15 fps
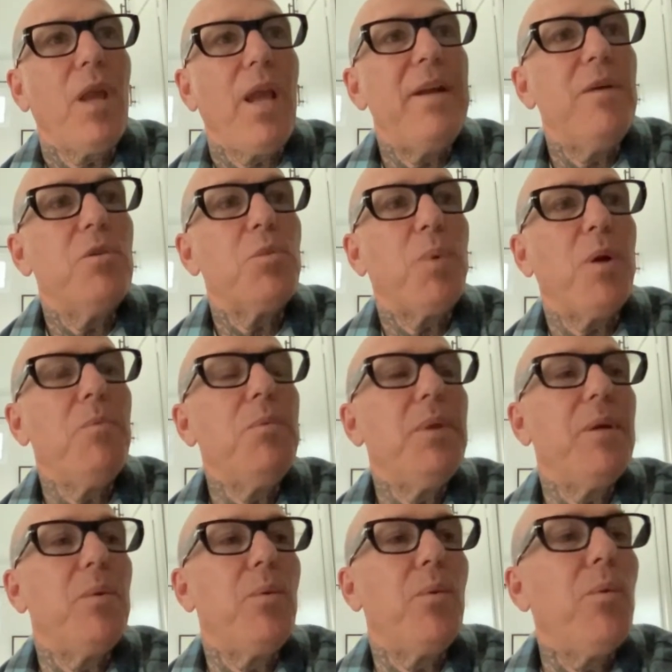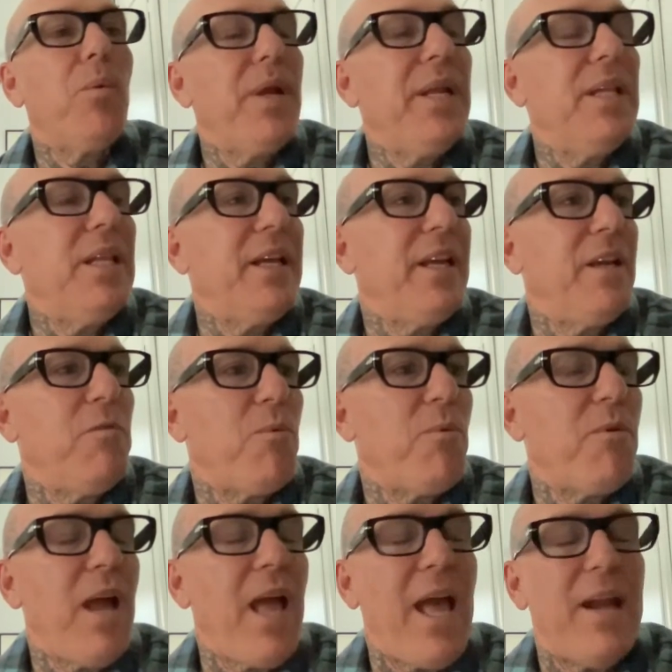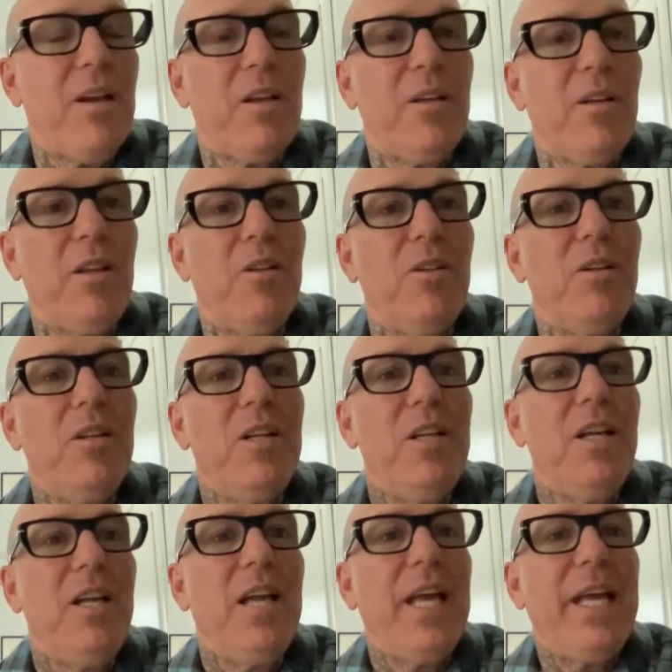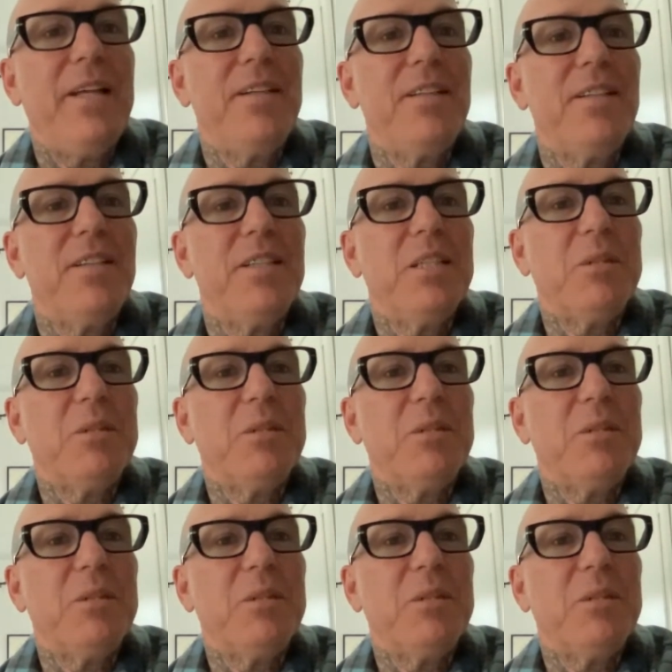And it was probably really radical and